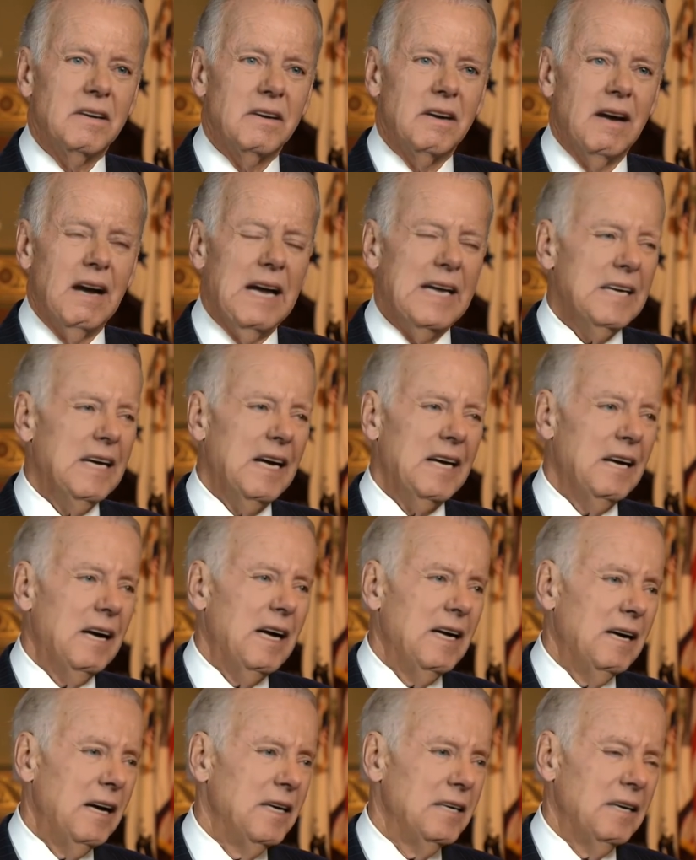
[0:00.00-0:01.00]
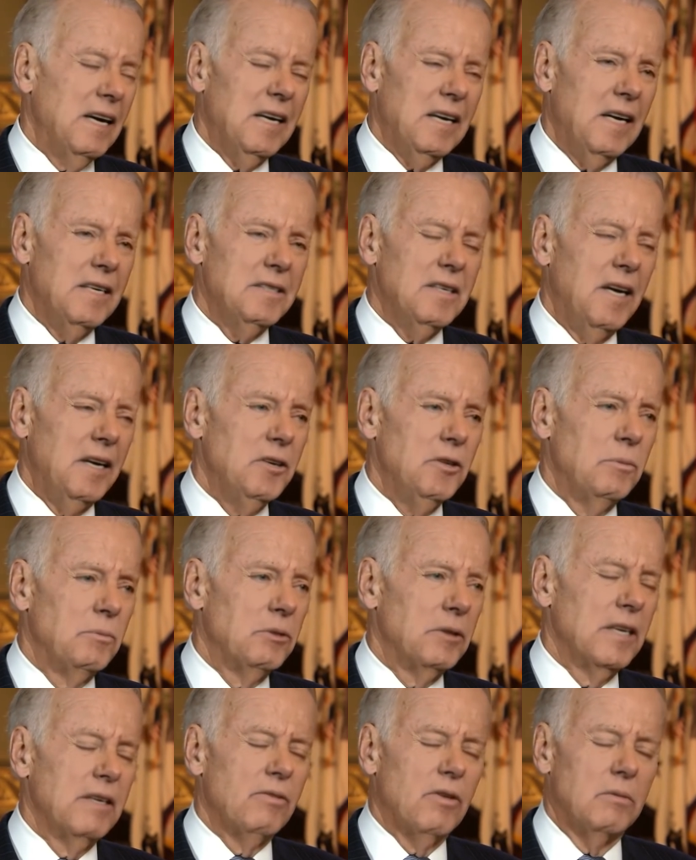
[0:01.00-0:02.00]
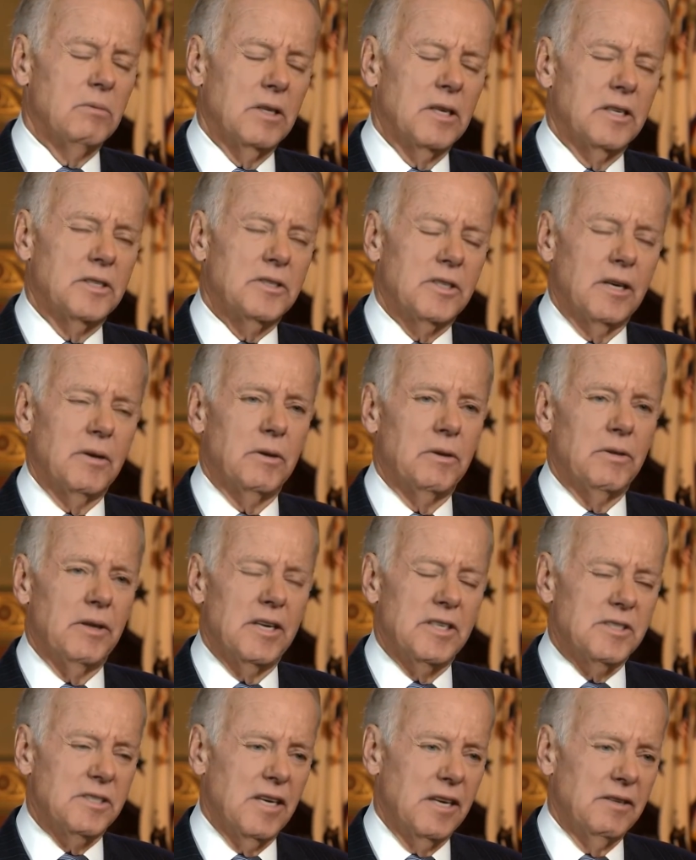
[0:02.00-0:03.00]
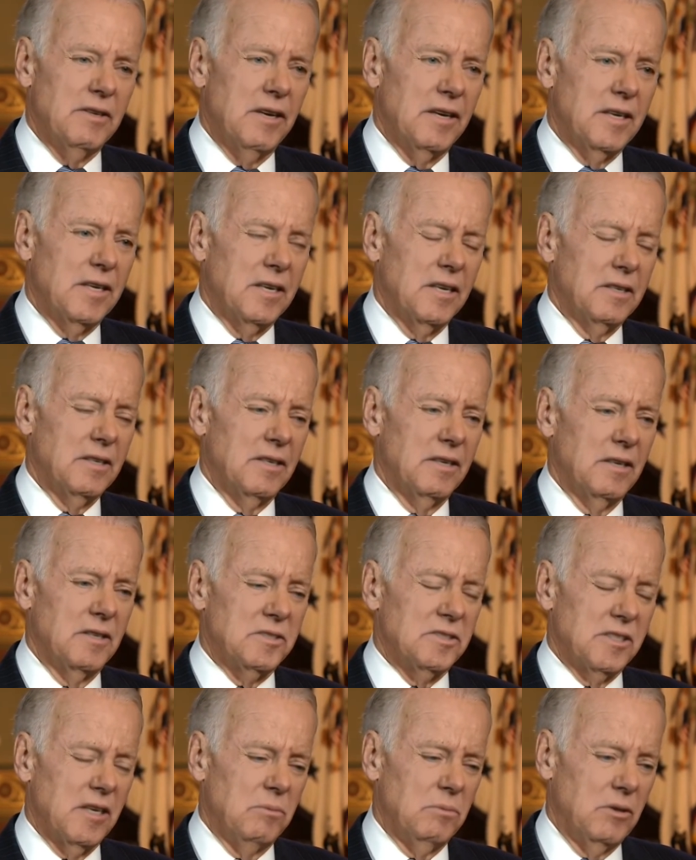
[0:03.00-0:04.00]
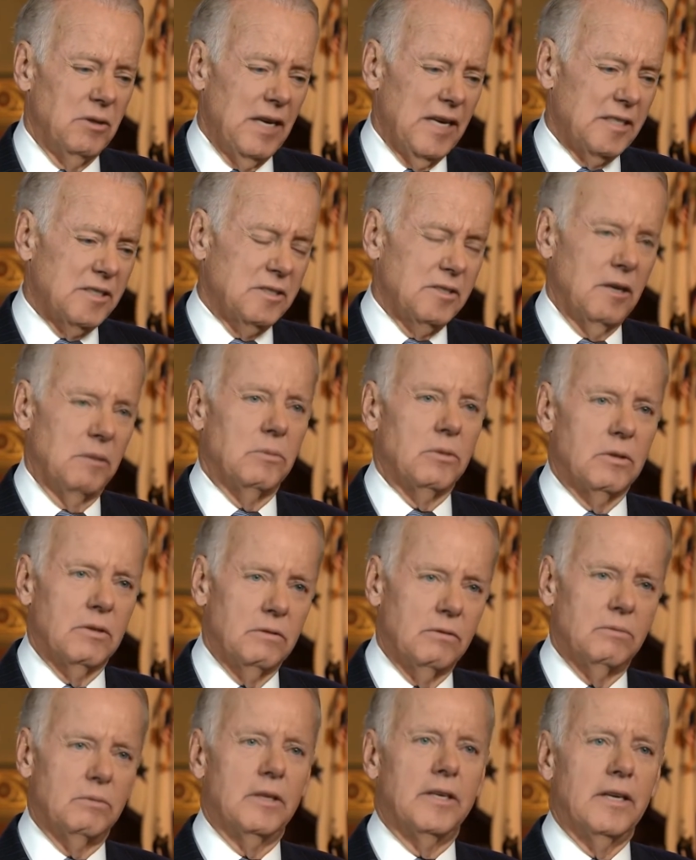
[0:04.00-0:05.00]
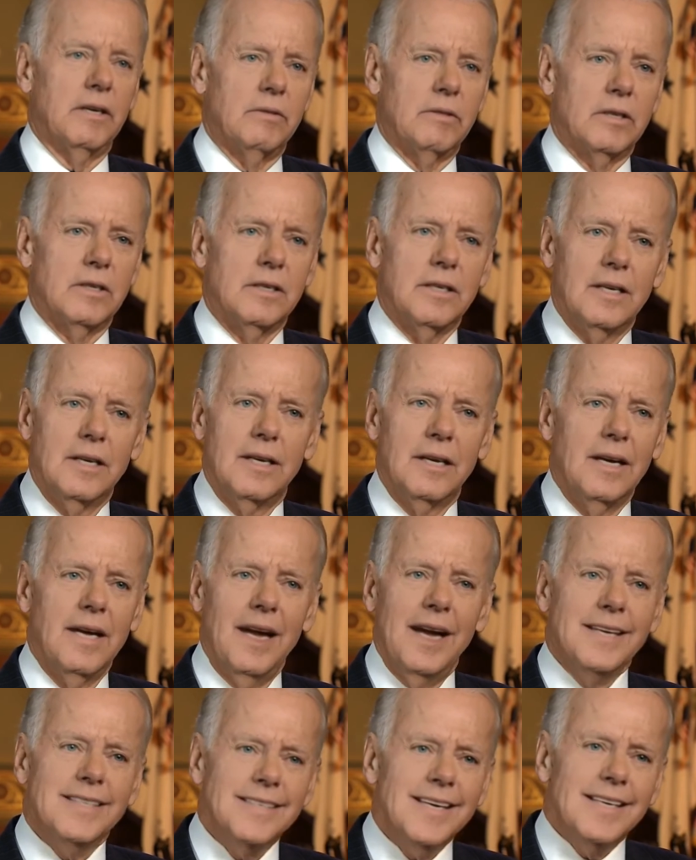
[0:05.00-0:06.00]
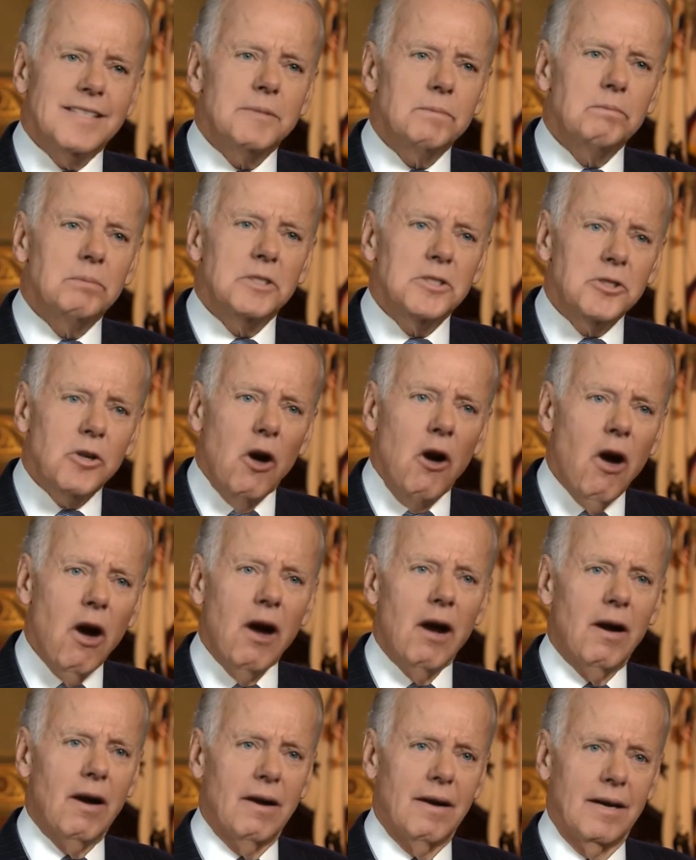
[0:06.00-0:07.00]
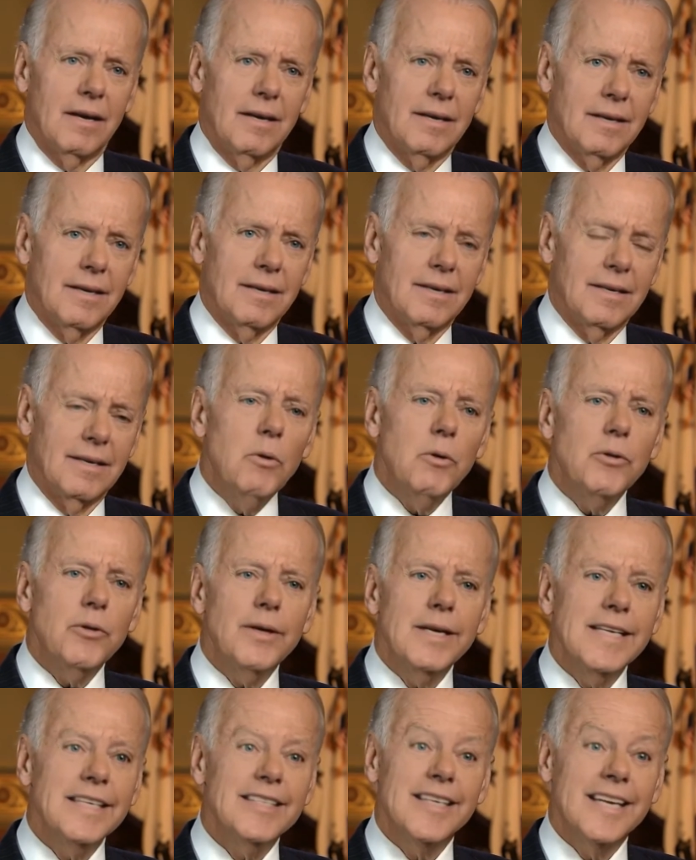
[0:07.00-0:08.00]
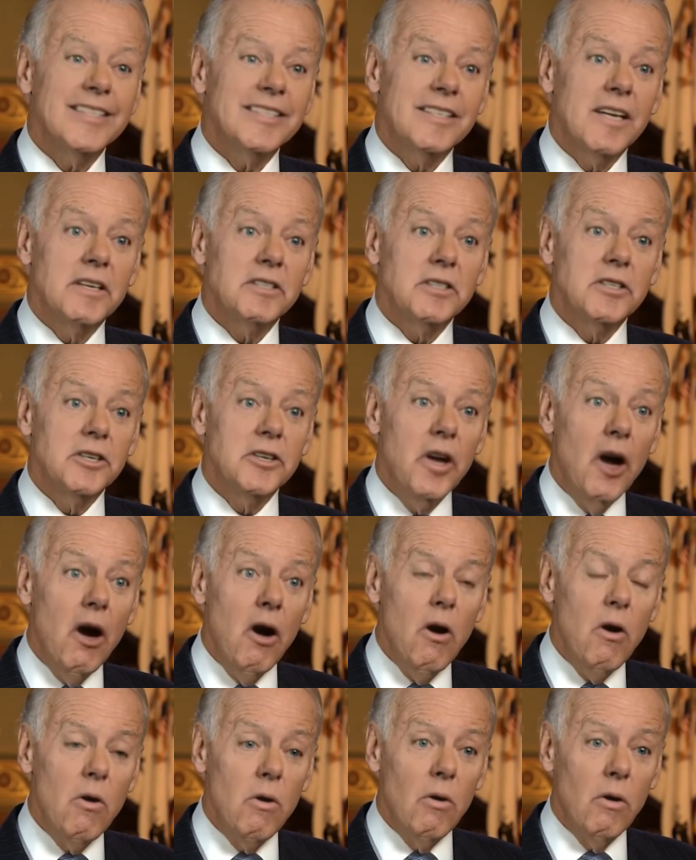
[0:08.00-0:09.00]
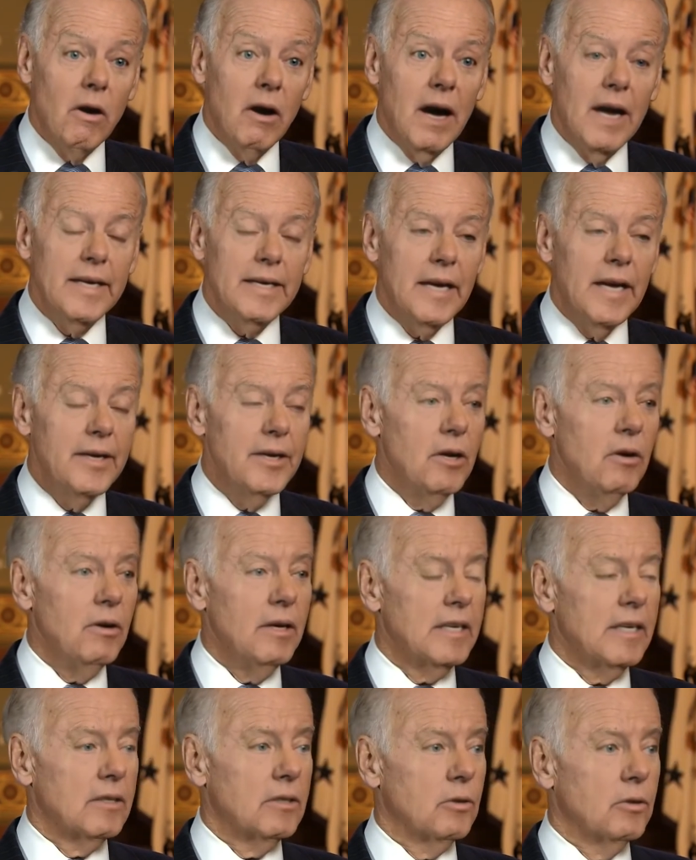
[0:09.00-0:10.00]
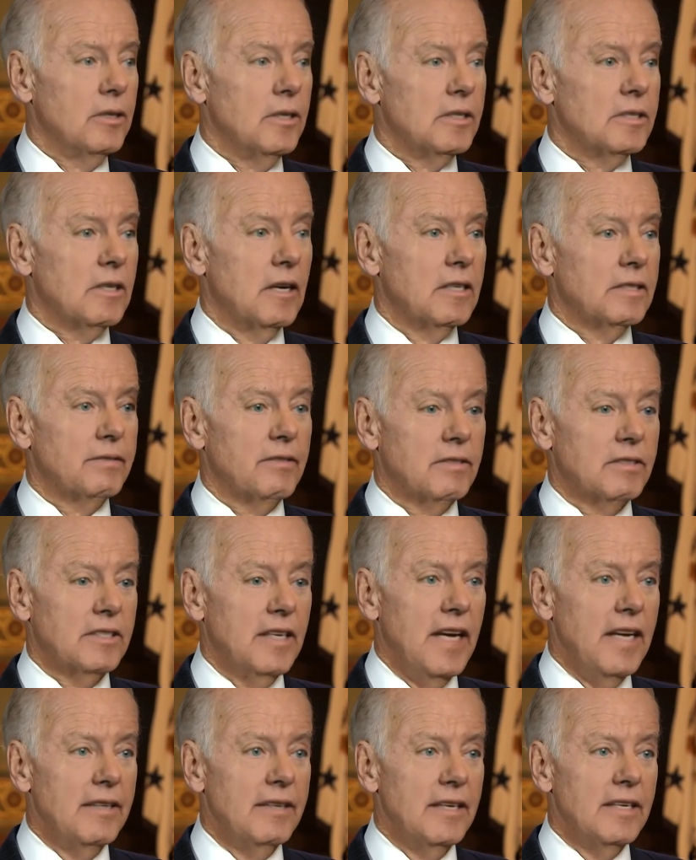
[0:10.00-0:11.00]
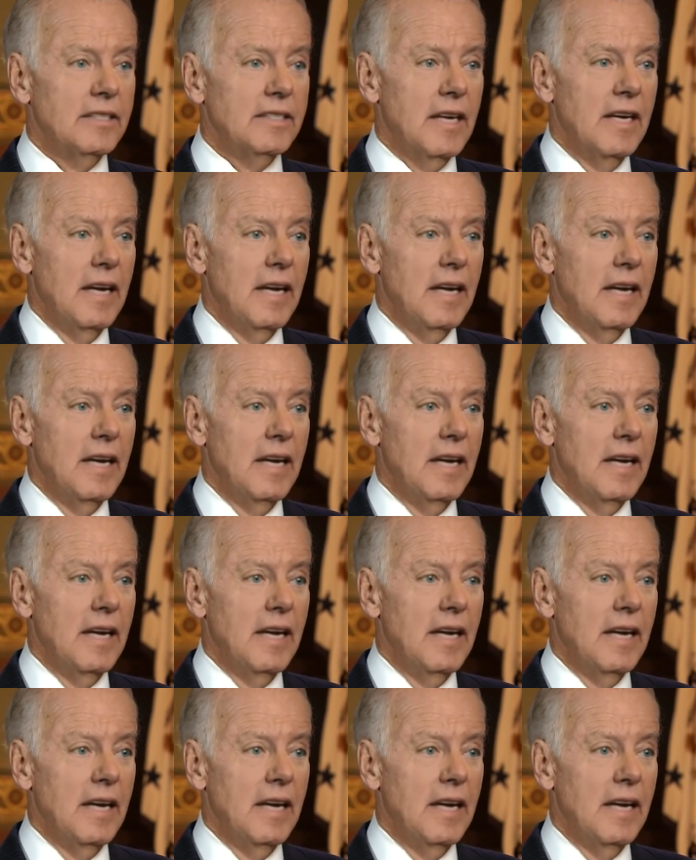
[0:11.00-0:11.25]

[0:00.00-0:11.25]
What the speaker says: I don't believe our military when they say they can assemble X number of whatever. It's bizarre. Whether he just doesn't know. I know I get criticized for saying this.